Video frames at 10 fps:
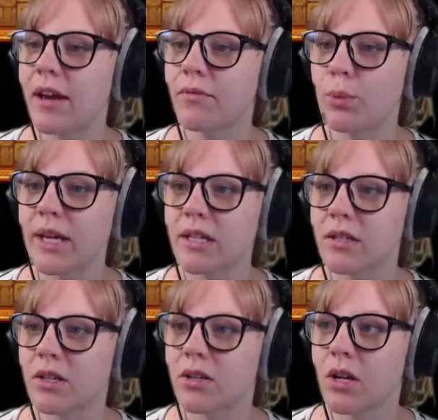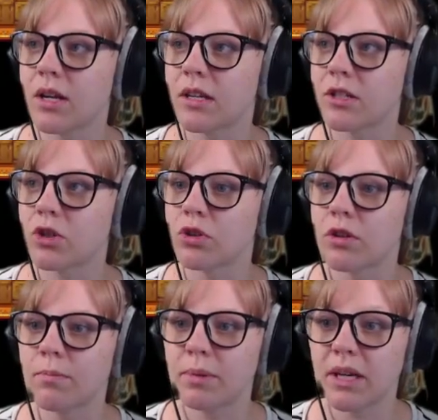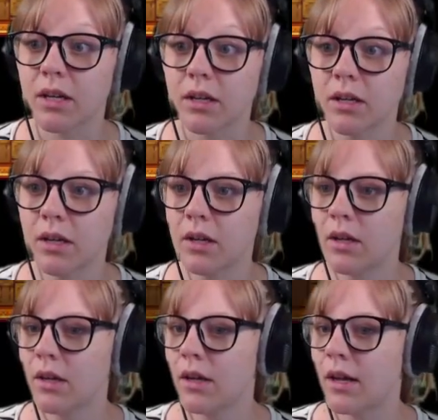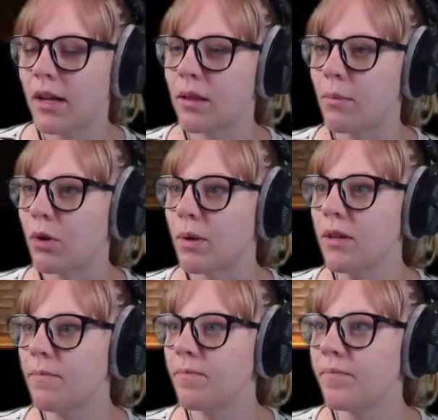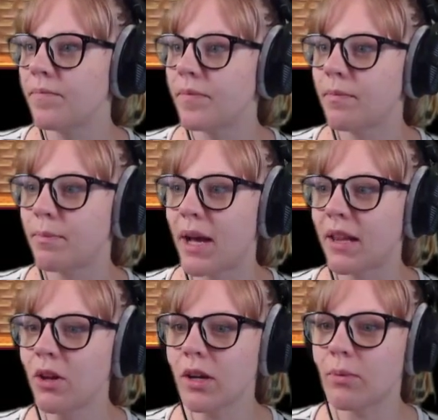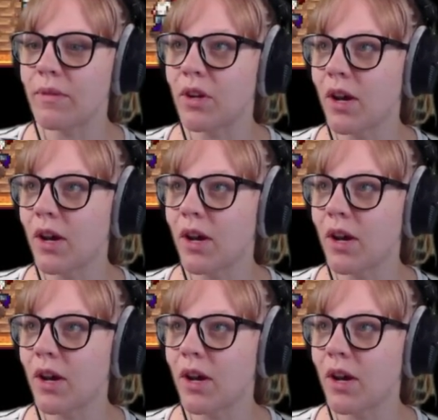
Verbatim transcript: out of wheat to turn into beer at the moment. But look, we've